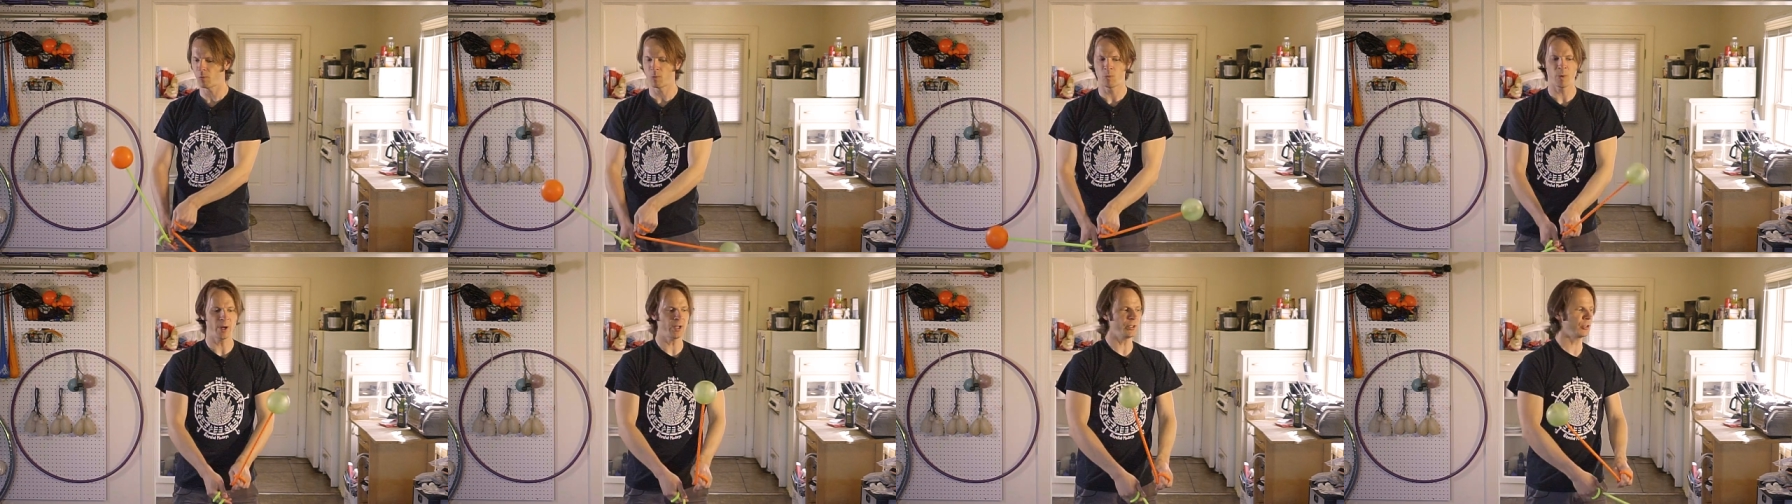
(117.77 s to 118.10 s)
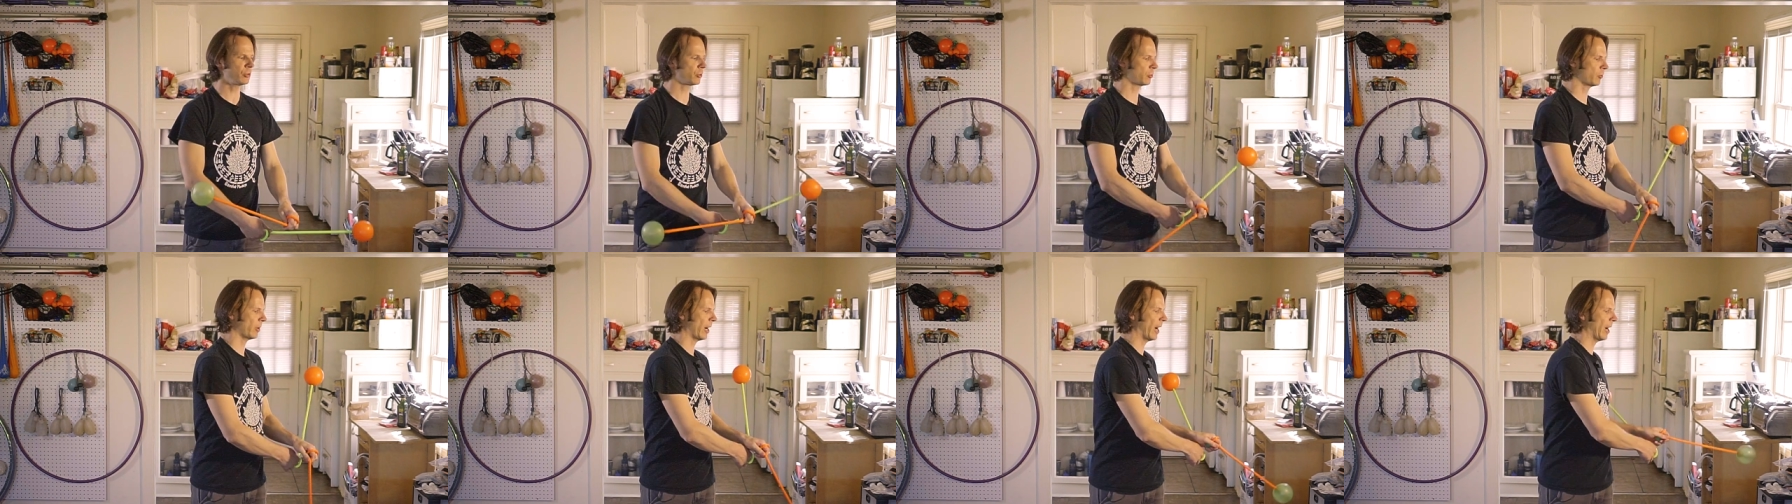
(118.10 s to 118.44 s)

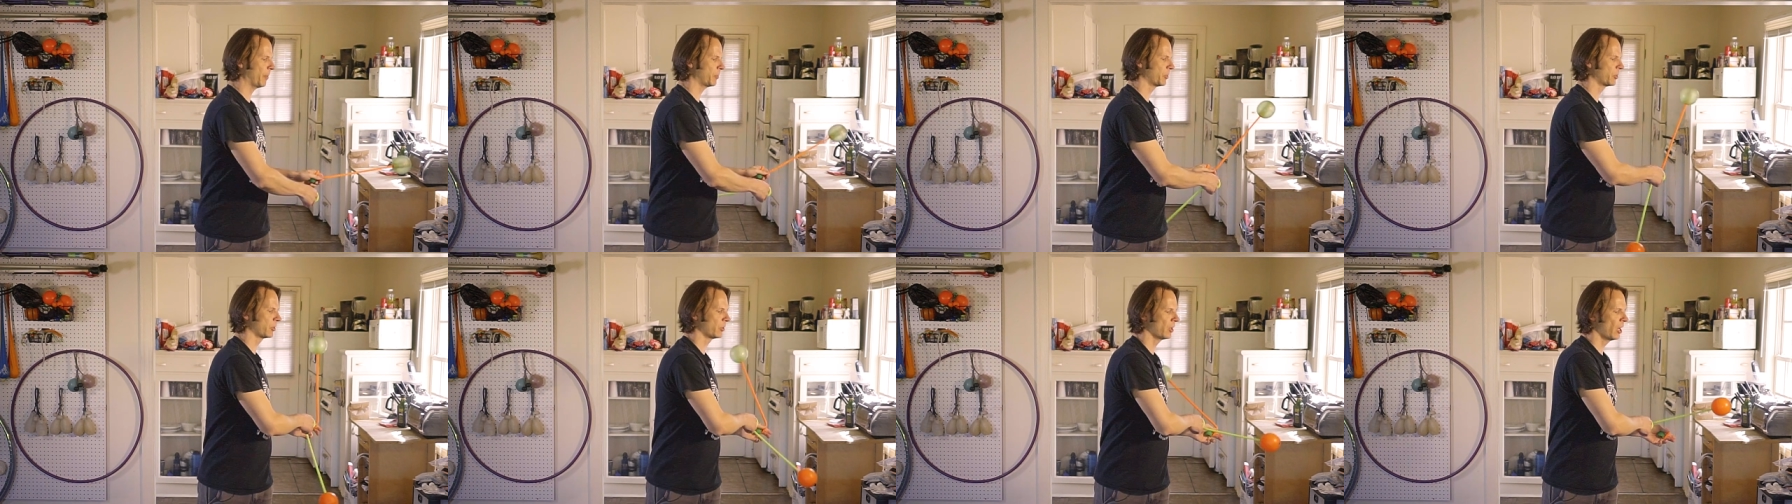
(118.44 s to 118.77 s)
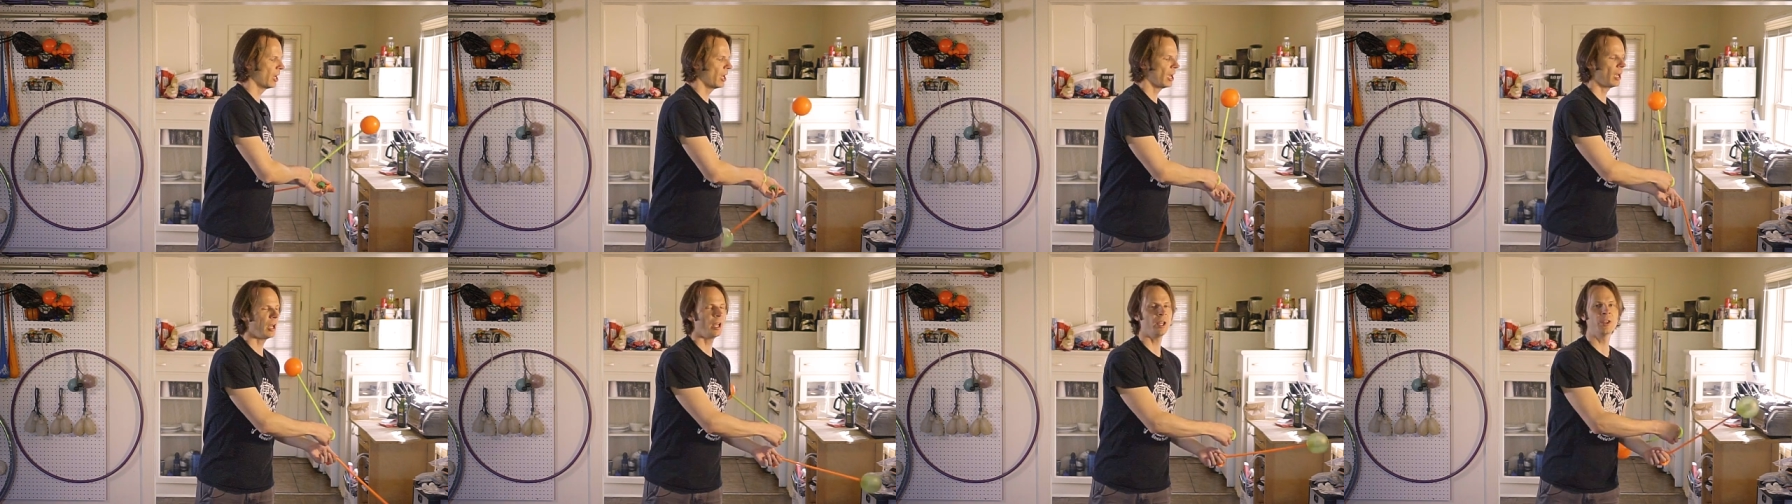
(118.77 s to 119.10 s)
waist wraps
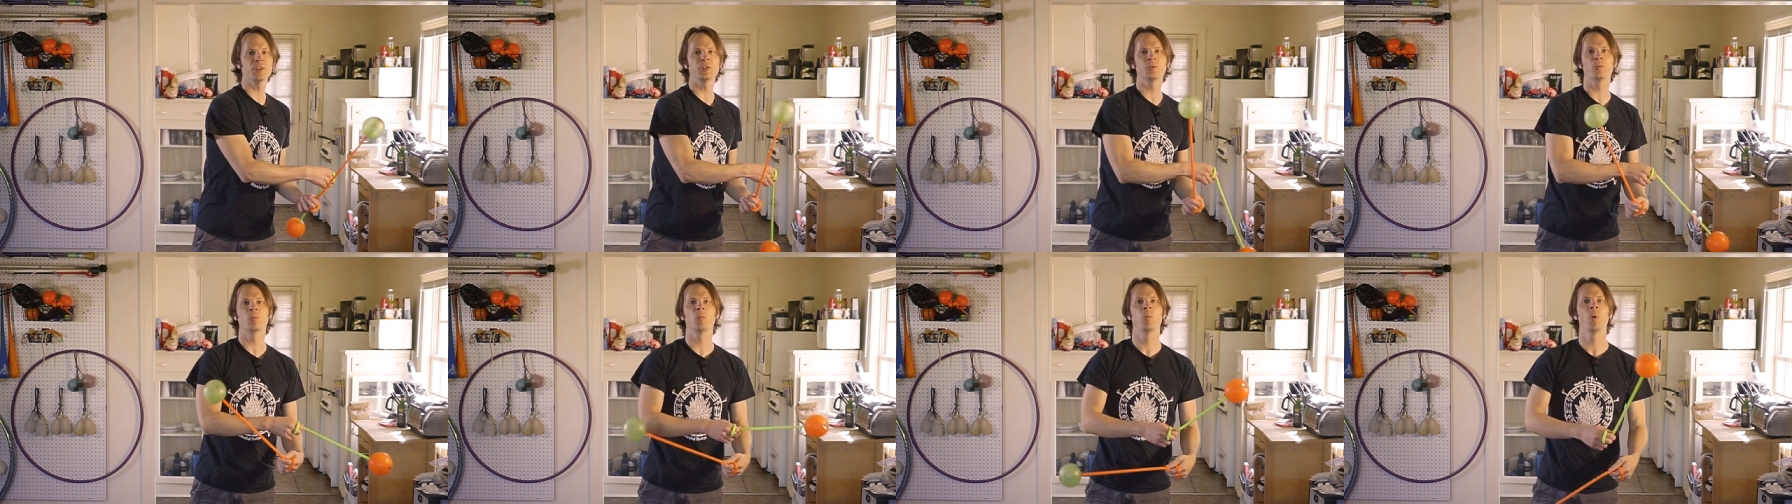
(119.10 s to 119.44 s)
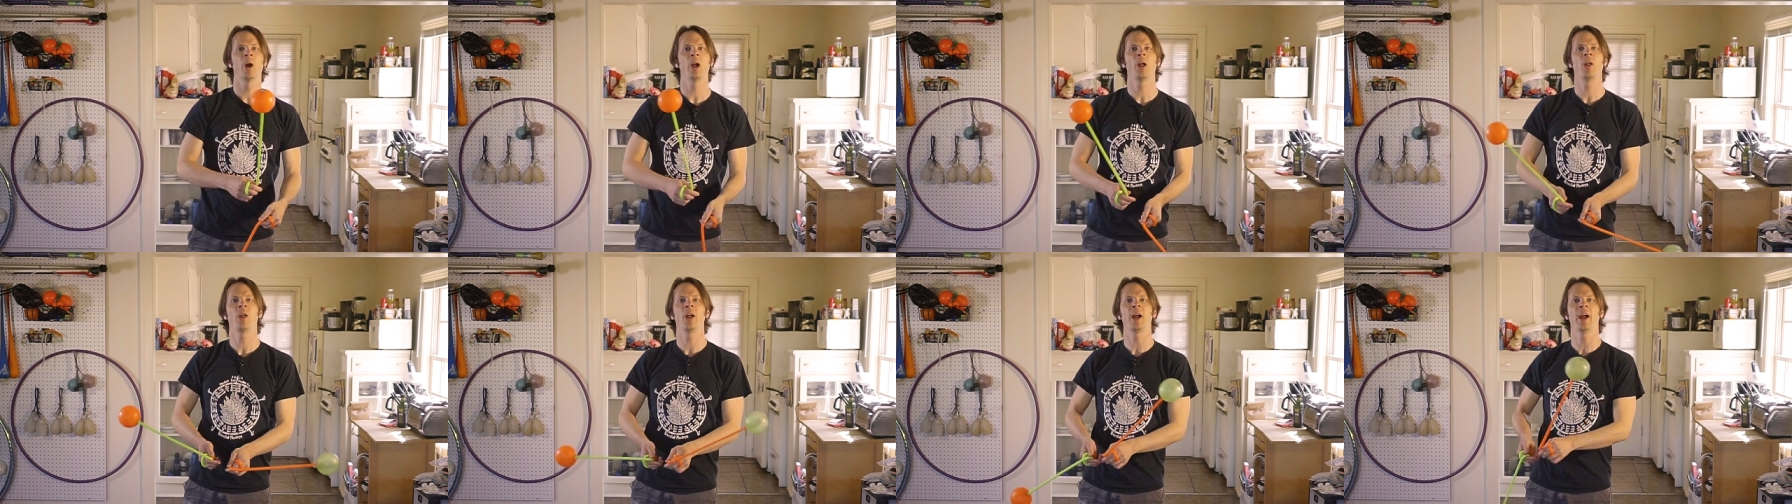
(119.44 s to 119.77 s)
as
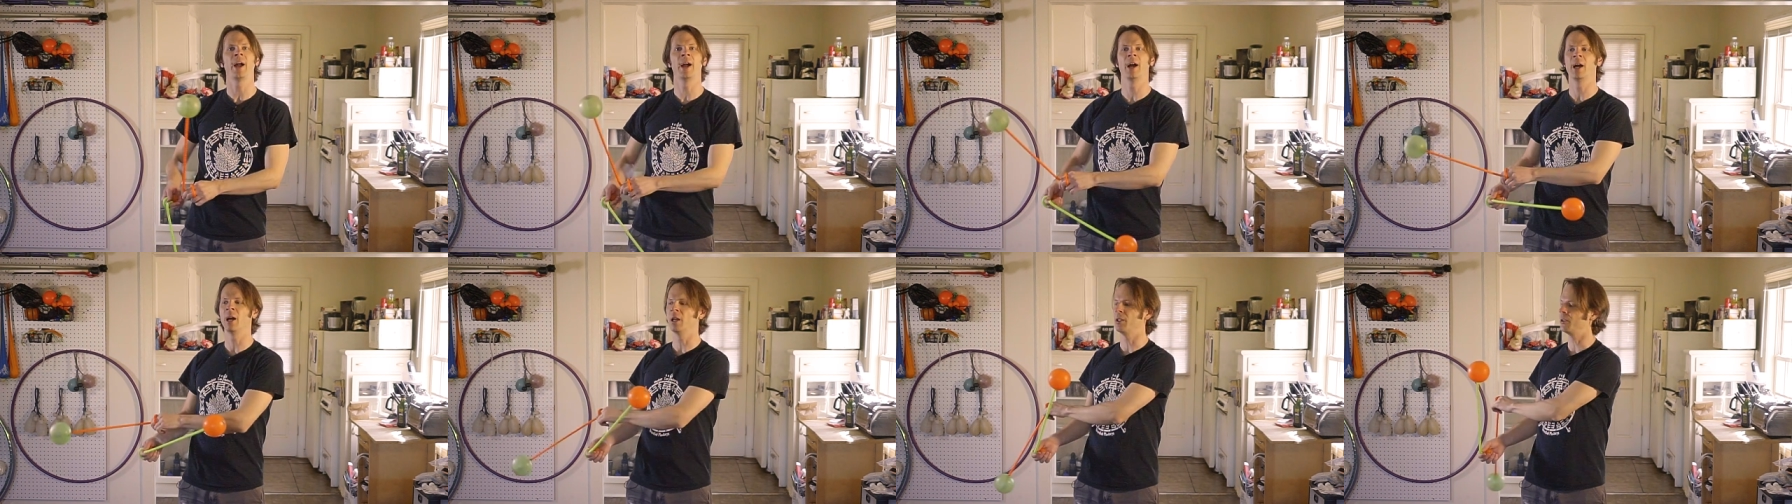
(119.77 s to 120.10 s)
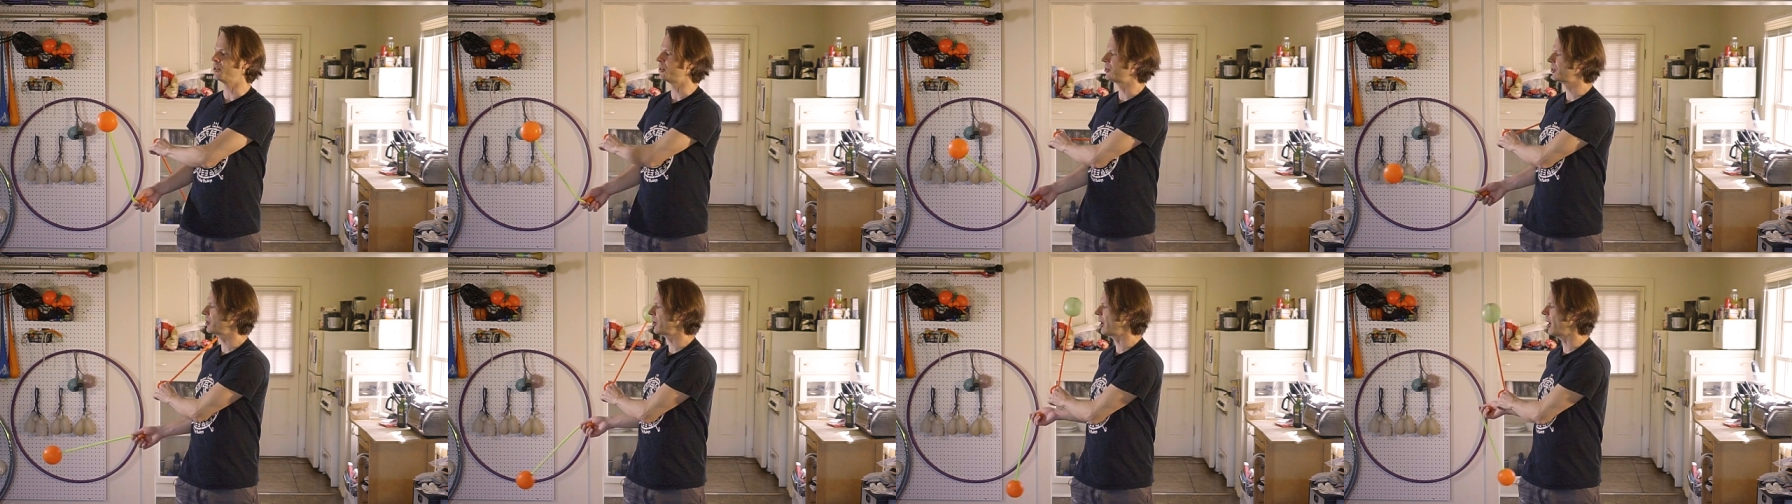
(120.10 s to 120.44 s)
well
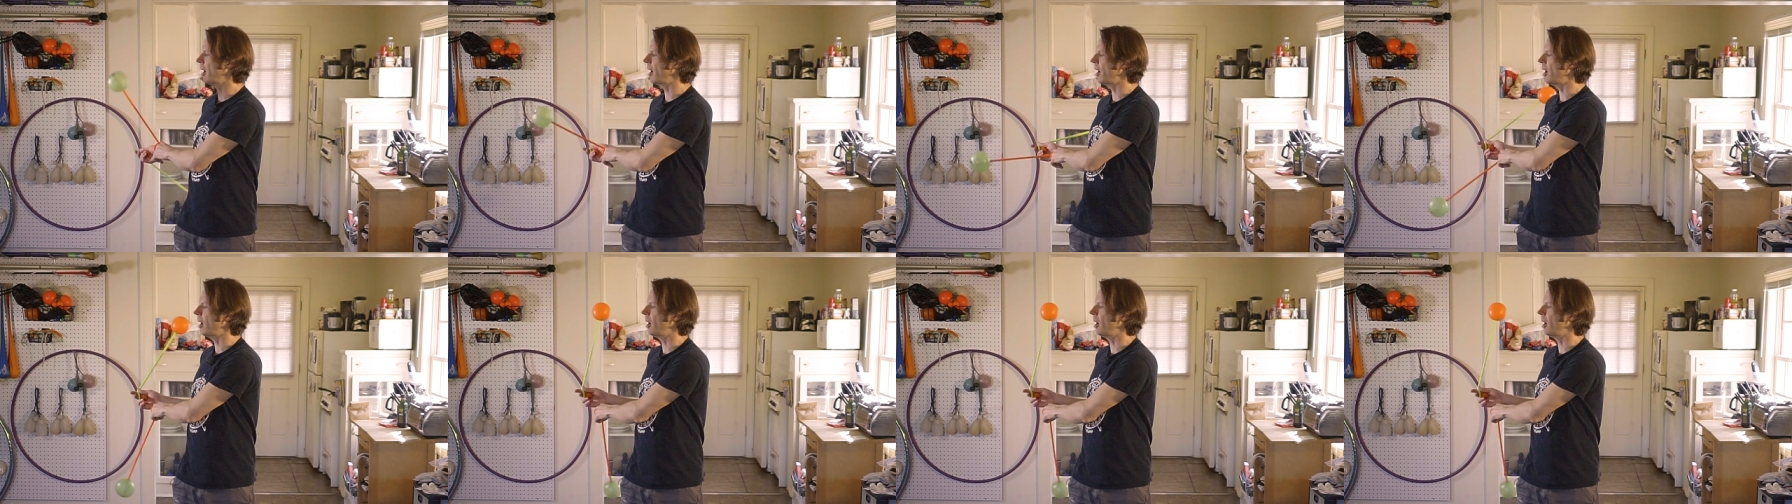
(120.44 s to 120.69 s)
as